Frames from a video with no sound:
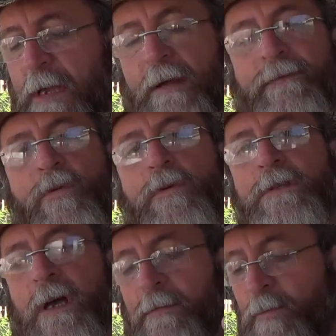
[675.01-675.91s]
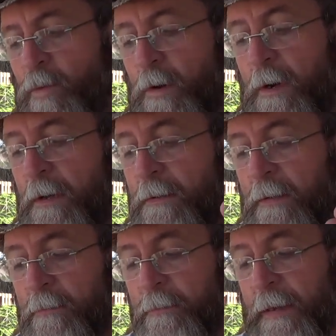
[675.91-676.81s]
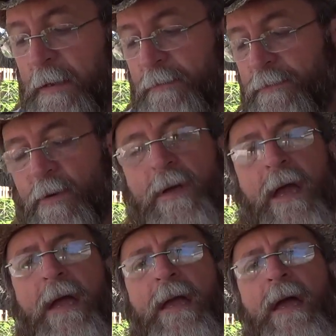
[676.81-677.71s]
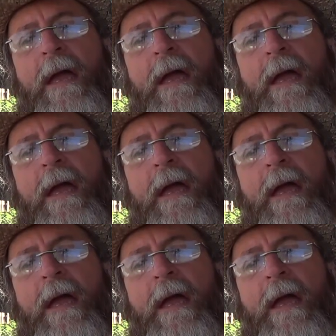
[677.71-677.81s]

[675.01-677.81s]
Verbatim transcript: and four times more iron than beef okay